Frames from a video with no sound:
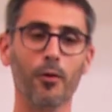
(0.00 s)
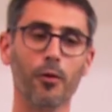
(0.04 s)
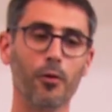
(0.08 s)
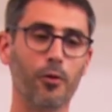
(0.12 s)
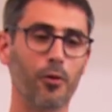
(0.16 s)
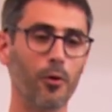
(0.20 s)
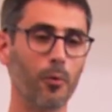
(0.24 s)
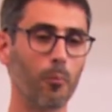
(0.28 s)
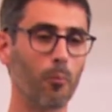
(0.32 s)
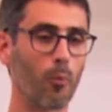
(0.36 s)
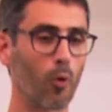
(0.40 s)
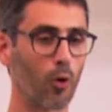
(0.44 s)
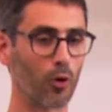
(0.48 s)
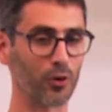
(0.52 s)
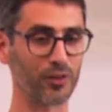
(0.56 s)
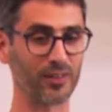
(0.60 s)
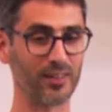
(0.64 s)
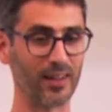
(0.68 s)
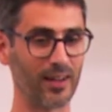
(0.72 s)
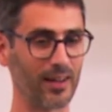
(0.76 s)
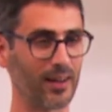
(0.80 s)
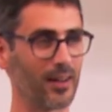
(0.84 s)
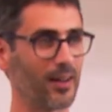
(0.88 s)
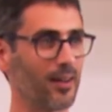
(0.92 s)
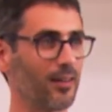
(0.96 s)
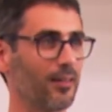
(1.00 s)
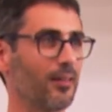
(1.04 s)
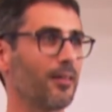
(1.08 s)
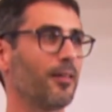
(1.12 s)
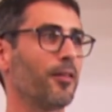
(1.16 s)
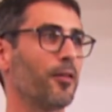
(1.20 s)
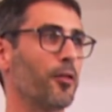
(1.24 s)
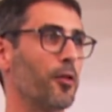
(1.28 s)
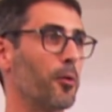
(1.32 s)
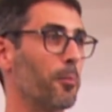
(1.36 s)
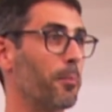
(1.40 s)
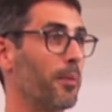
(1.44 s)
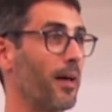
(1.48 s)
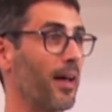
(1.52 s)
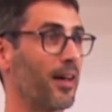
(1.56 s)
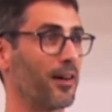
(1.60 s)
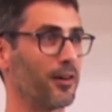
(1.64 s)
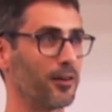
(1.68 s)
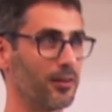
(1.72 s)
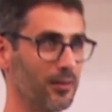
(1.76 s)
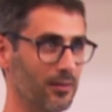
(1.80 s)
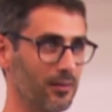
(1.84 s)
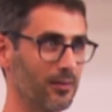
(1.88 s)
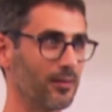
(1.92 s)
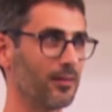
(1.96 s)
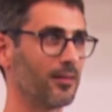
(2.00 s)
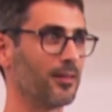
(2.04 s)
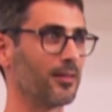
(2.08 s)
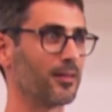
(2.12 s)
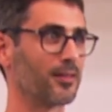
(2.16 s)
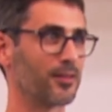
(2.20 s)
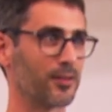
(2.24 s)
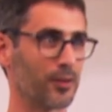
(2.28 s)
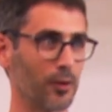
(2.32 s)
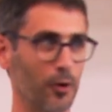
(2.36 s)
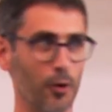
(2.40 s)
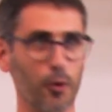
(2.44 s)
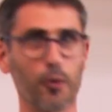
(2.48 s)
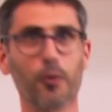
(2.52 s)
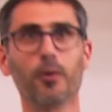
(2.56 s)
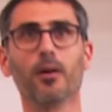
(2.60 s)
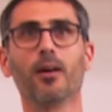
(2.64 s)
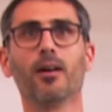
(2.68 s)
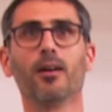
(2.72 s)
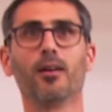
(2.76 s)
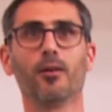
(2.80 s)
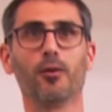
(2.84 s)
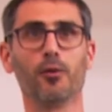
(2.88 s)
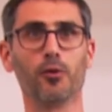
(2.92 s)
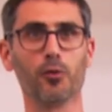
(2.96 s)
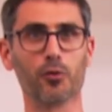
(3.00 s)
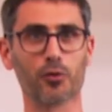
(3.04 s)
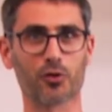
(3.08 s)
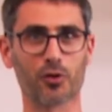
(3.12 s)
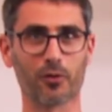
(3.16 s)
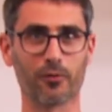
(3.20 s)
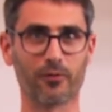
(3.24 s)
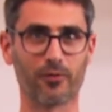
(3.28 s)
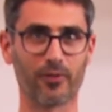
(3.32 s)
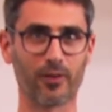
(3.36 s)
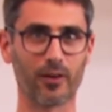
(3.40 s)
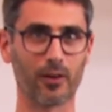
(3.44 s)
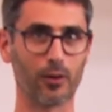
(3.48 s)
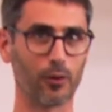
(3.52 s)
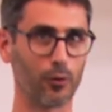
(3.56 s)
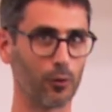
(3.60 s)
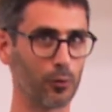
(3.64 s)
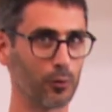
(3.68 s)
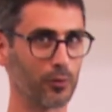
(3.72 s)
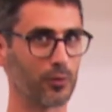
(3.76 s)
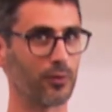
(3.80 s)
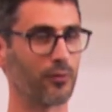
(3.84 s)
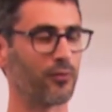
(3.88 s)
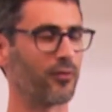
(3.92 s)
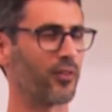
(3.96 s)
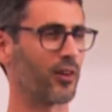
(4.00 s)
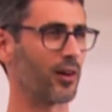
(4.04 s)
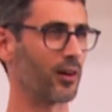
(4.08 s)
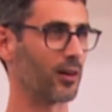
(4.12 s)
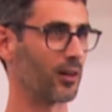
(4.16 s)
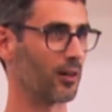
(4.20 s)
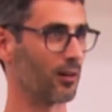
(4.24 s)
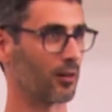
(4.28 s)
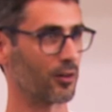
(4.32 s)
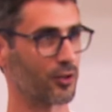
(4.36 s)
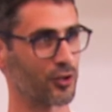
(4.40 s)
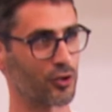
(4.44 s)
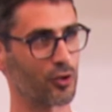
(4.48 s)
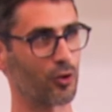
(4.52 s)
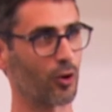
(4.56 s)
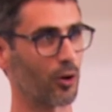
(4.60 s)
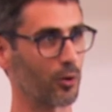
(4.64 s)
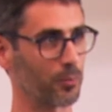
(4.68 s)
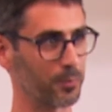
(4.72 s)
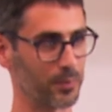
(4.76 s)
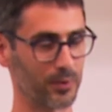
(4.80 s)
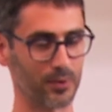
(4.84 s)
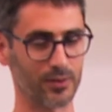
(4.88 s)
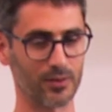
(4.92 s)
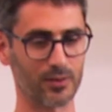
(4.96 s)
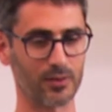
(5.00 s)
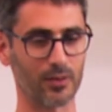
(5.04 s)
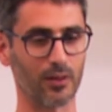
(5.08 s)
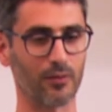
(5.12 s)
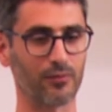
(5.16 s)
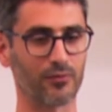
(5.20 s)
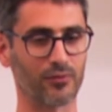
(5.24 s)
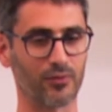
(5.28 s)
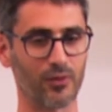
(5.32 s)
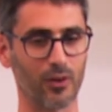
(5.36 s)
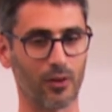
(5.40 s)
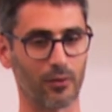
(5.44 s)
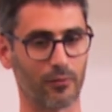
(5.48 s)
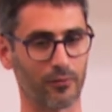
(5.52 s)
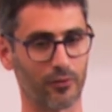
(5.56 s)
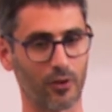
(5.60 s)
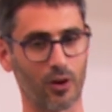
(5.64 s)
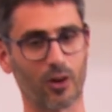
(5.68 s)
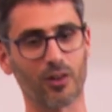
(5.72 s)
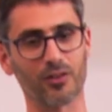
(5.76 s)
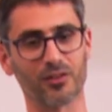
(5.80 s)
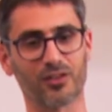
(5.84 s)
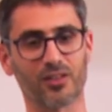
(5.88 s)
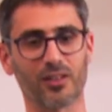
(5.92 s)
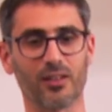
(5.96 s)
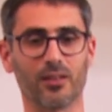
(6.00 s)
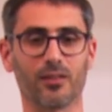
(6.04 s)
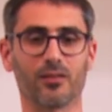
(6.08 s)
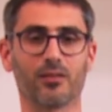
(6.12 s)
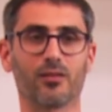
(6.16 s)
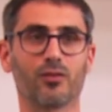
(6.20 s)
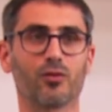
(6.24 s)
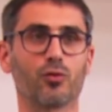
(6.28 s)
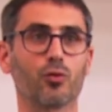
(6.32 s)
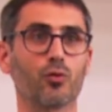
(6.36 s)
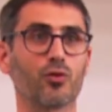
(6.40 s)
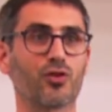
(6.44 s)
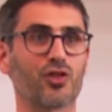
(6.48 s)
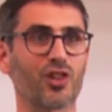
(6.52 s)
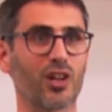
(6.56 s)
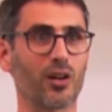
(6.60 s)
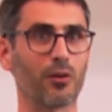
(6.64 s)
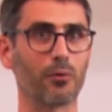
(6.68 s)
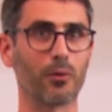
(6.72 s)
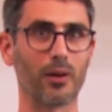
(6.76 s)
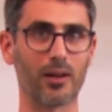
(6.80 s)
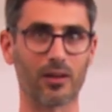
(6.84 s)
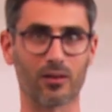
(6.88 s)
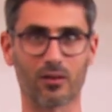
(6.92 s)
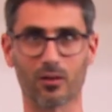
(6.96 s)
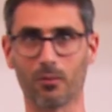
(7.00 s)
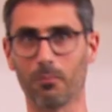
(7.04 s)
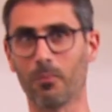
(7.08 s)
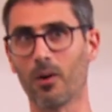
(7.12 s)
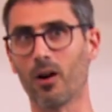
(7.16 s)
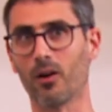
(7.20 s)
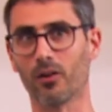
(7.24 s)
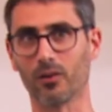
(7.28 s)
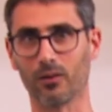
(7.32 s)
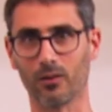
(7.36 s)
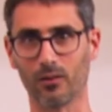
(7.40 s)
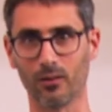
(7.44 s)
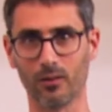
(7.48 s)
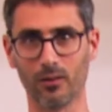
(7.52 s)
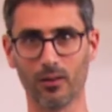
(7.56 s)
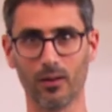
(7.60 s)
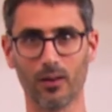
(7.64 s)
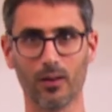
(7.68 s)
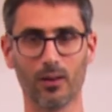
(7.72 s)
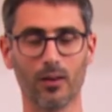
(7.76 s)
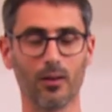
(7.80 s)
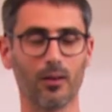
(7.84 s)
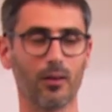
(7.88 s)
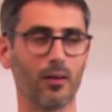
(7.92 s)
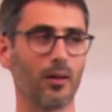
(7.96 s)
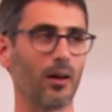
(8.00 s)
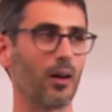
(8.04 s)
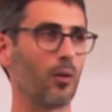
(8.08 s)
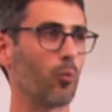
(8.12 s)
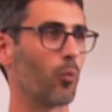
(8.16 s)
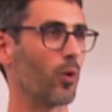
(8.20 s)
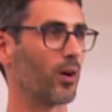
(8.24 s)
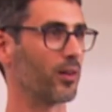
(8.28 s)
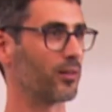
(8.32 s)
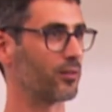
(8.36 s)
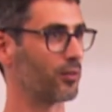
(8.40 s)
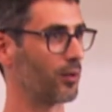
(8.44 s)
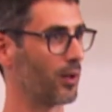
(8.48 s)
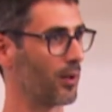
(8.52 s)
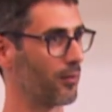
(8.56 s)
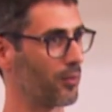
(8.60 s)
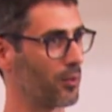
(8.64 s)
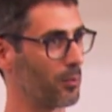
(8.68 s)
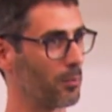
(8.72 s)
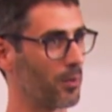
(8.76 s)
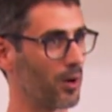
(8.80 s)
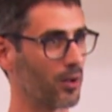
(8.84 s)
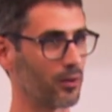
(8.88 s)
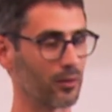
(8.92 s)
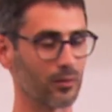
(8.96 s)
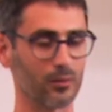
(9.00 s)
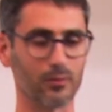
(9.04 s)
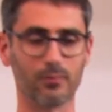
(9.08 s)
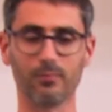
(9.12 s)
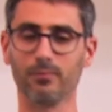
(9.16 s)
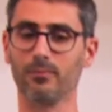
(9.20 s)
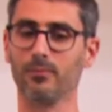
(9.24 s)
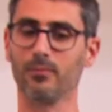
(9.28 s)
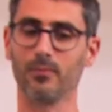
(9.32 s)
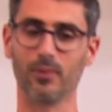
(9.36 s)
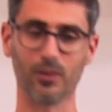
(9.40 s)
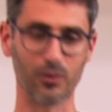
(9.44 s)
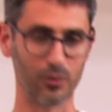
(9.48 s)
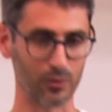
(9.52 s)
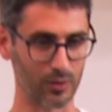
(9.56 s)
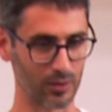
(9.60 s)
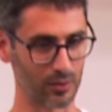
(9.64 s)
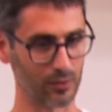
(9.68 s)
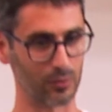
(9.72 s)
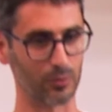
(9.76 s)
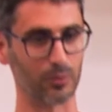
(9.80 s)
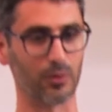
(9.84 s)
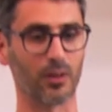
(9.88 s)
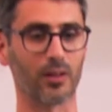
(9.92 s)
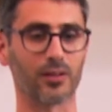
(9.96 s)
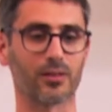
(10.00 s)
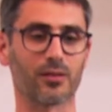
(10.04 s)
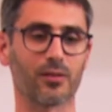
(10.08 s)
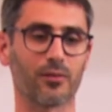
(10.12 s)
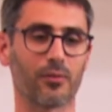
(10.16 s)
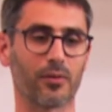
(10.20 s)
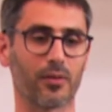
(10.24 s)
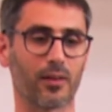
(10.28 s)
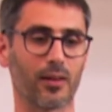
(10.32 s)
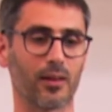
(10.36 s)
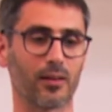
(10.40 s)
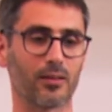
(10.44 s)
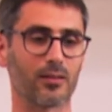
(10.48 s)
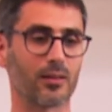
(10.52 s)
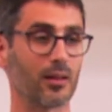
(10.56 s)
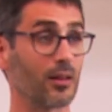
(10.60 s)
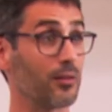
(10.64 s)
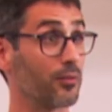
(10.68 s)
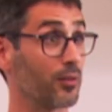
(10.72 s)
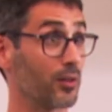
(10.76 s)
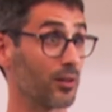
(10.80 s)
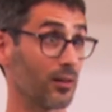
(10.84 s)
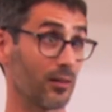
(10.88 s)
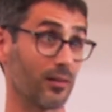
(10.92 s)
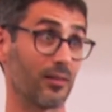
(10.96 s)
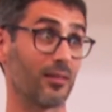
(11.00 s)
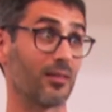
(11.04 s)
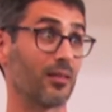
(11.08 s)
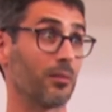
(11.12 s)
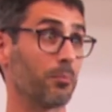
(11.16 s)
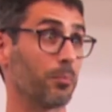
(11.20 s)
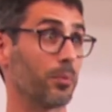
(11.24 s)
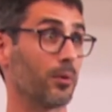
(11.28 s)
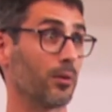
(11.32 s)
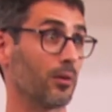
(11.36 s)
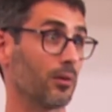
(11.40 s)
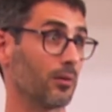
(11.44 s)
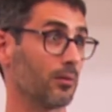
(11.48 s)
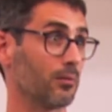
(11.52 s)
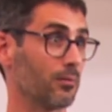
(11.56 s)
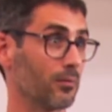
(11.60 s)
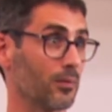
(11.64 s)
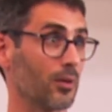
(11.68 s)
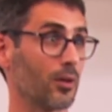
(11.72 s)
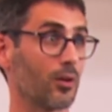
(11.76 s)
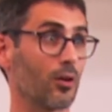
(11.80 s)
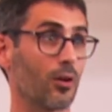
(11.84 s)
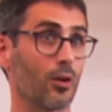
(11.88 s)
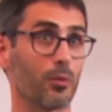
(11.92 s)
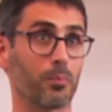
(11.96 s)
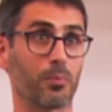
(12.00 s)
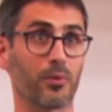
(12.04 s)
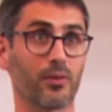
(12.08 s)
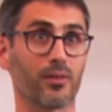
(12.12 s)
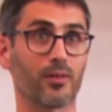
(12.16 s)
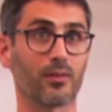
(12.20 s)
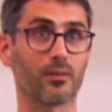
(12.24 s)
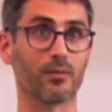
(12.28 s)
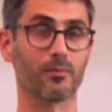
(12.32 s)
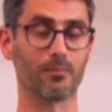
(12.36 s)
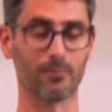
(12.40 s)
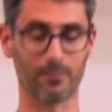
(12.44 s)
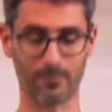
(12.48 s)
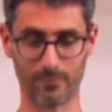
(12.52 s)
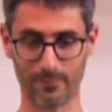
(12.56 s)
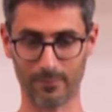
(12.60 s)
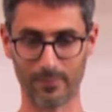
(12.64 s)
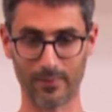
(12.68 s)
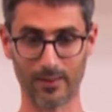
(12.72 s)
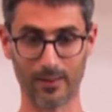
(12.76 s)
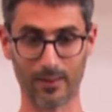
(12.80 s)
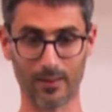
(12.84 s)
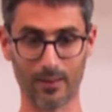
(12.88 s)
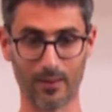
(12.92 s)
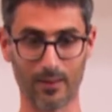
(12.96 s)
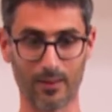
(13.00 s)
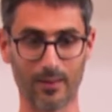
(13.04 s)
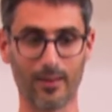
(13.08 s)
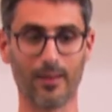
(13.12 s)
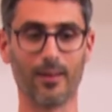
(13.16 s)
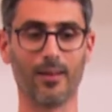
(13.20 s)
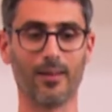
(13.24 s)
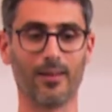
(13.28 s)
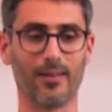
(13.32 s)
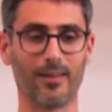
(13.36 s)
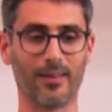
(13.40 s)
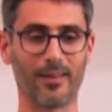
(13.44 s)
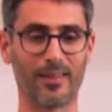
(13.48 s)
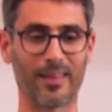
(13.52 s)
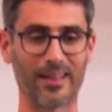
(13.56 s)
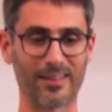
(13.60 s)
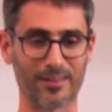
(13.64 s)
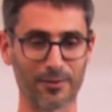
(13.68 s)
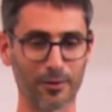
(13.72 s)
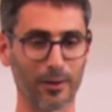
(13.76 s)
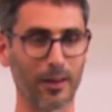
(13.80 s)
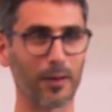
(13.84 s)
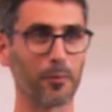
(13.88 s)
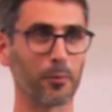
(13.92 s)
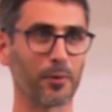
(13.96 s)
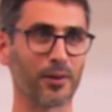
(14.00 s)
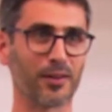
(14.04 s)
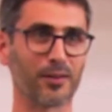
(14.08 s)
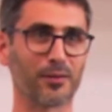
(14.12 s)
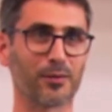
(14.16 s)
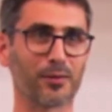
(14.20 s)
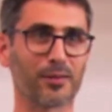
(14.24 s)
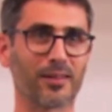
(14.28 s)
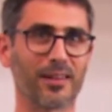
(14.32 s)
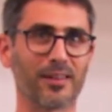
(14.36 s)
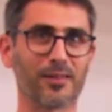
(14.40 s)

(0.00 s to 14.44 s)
The more data, the better. So use a very large corpus of content to generate your model. And once you have the model, you can do lots of things, even on simple corpus. That's all I wanted to